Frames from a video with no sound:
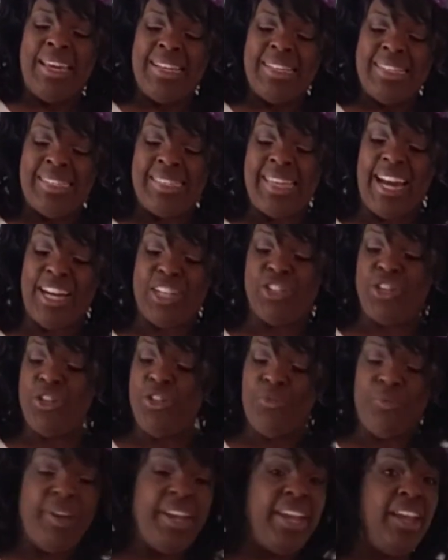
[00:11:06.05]
Section
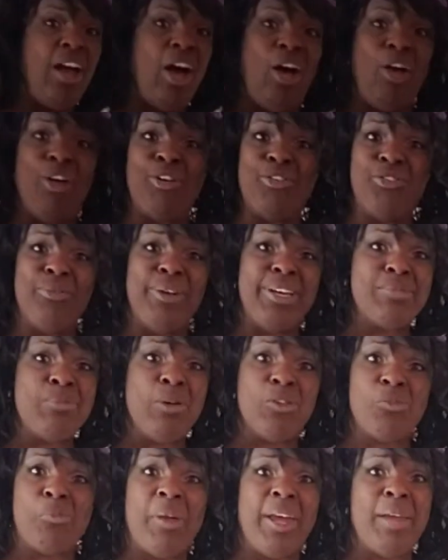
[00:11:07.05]
3, all you're doing is
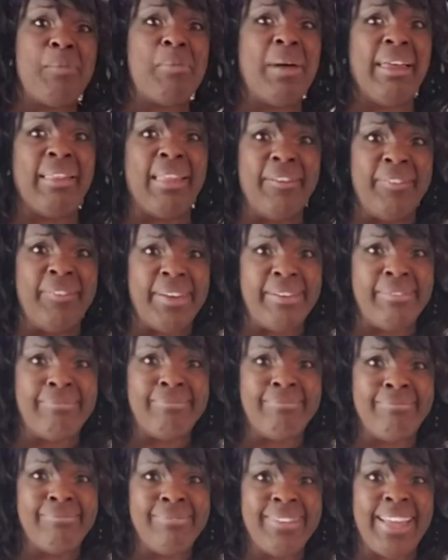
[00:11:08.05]
multiplying by 11.
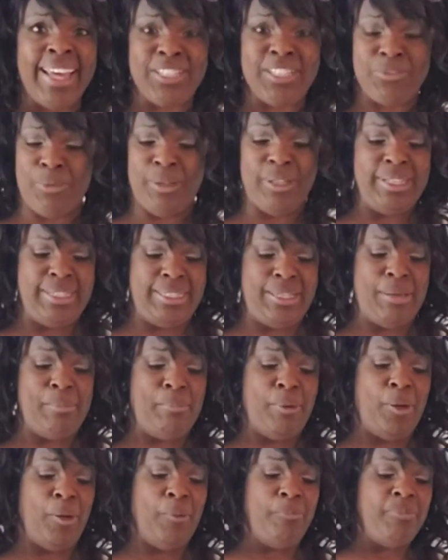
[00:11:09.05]
That's really
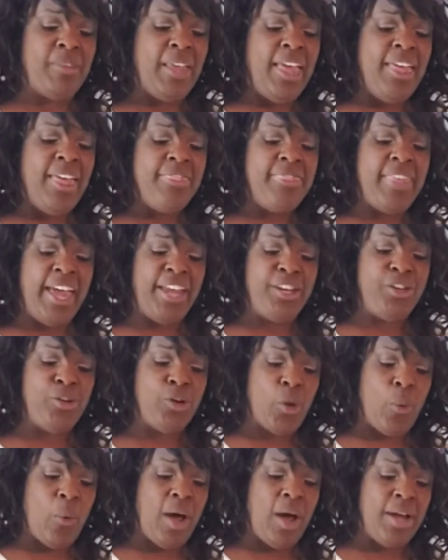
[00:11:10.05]
simple. Then you
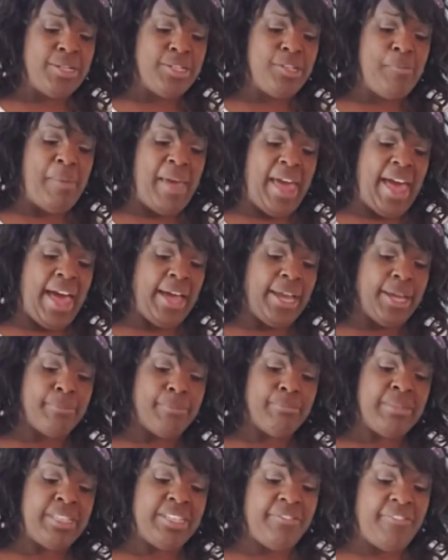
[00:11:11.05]
go on to the back,
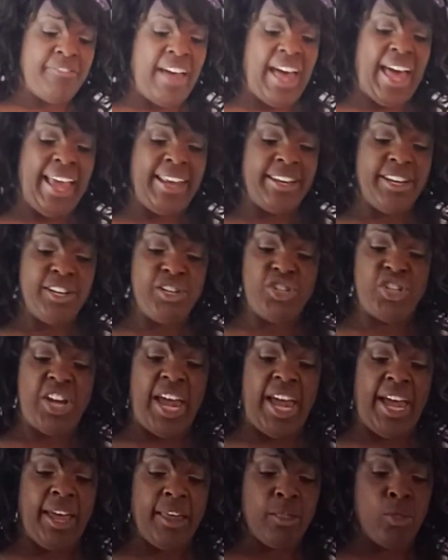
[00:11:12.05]
divide and
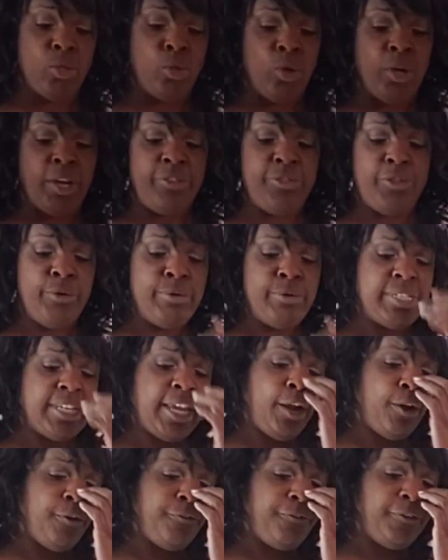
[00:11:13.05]
check. Look at those
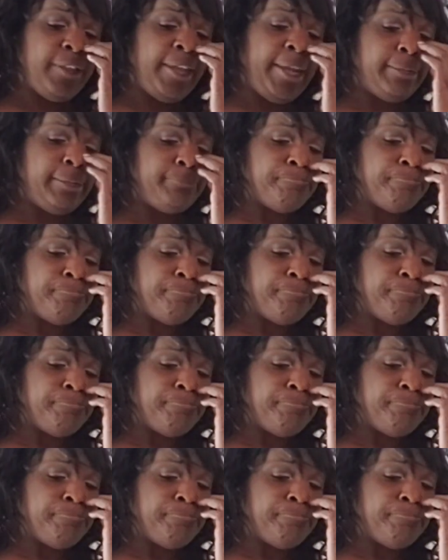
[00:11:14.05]
carefully.